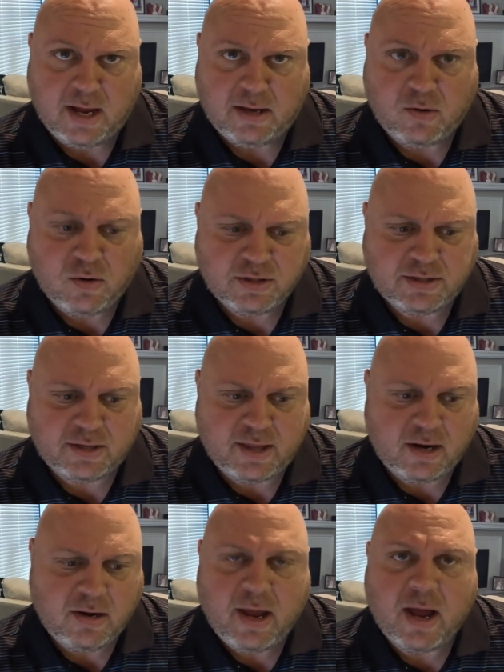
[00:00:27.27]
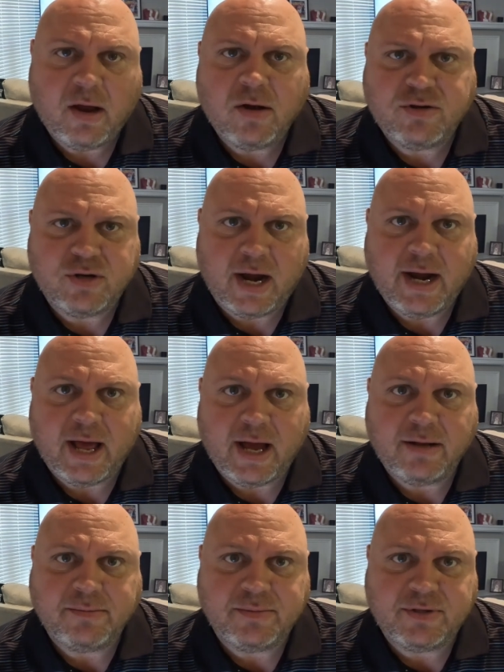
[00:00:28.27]
of course I thought, okay, I'll go try it
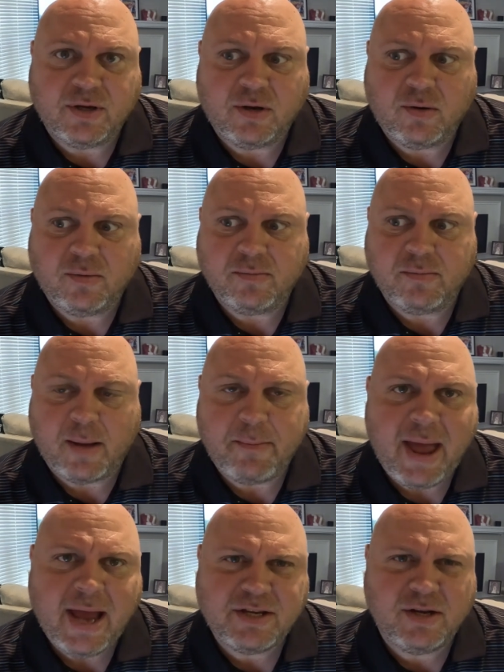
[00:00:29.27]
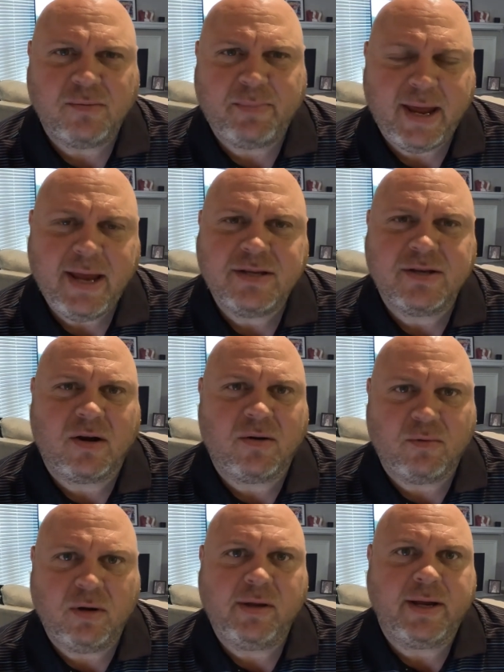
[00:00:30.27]
out. So my Max, pings
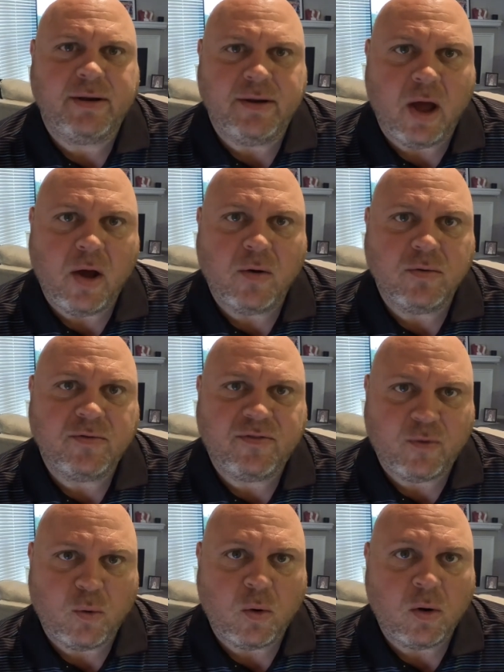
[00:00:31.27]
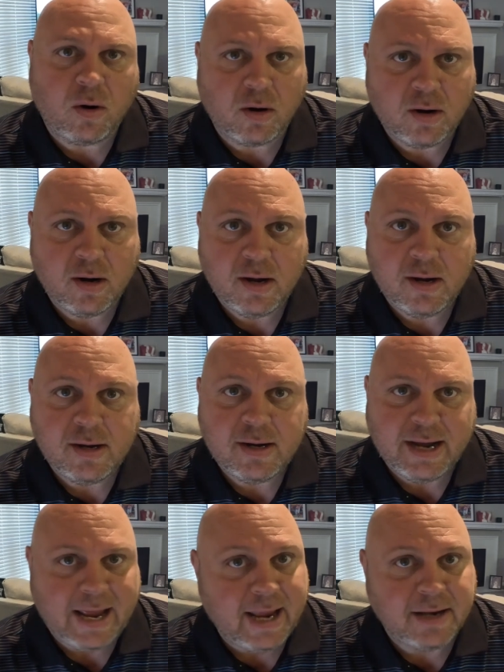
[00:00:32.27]
aren't really known for
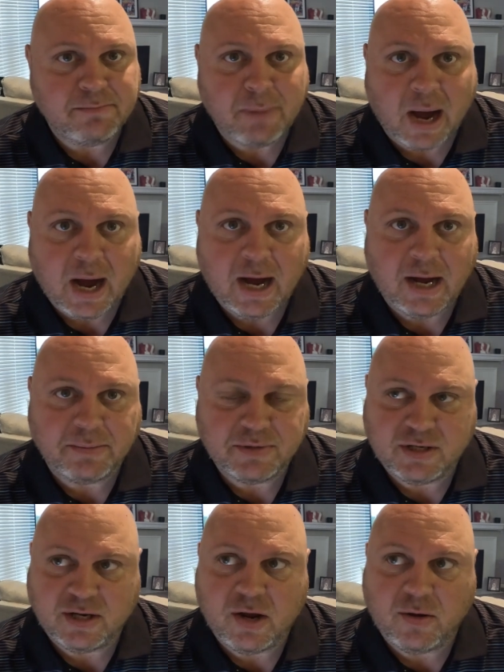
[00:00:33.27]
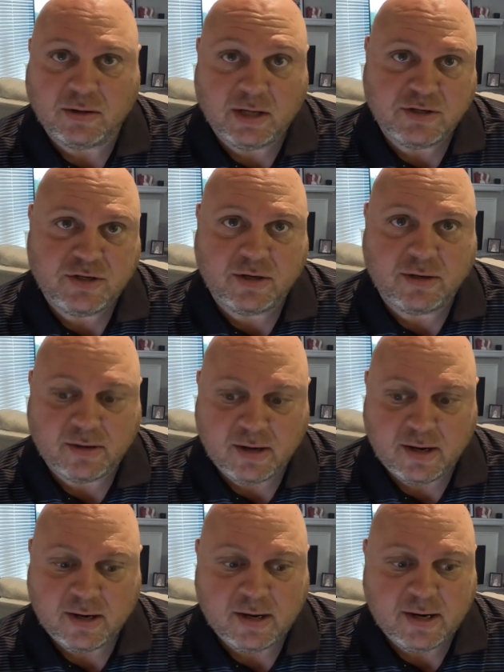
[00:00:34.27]
hitting bombs, unless you're
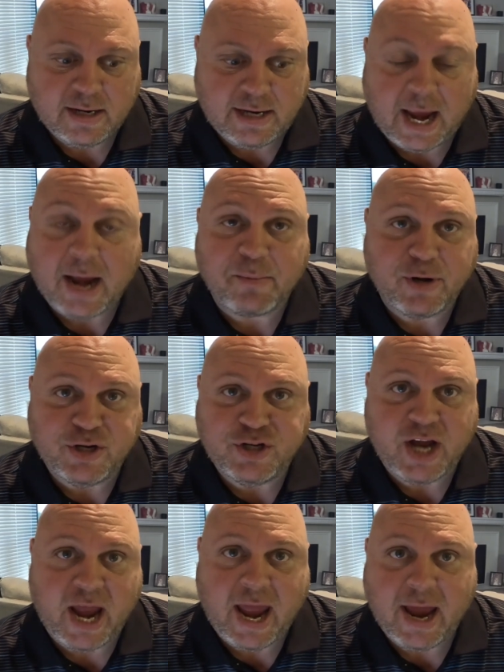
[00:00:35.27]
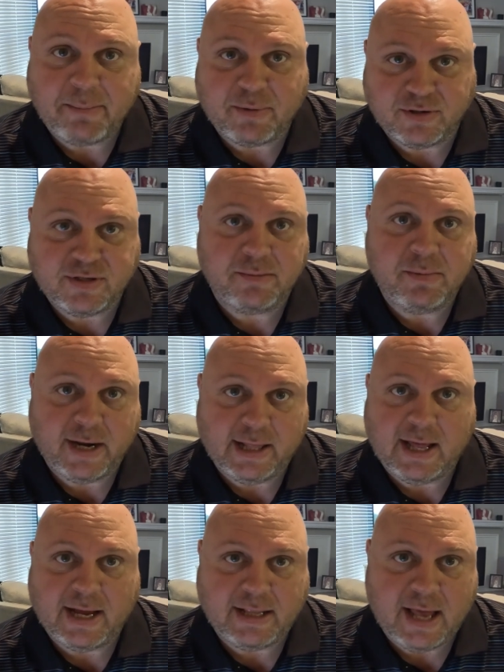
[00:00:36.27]
Cameron Champ or somebody
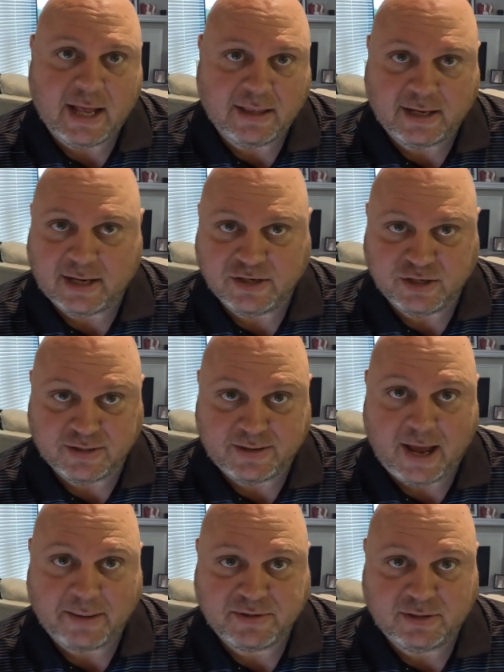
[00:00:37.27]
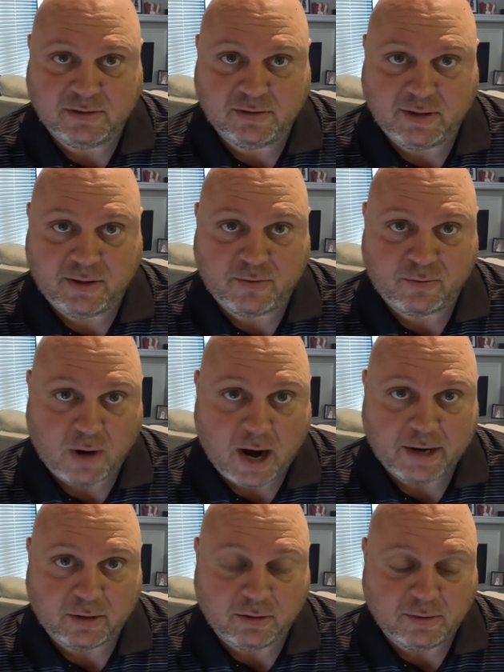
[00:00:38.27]
like that can just absolutely
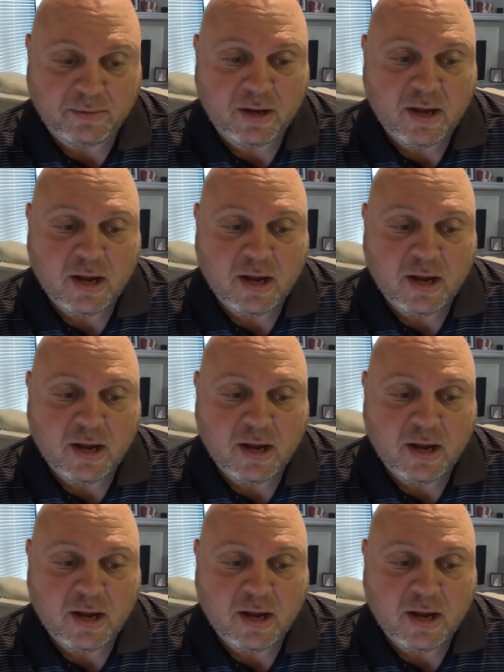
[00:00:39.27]
throttle them.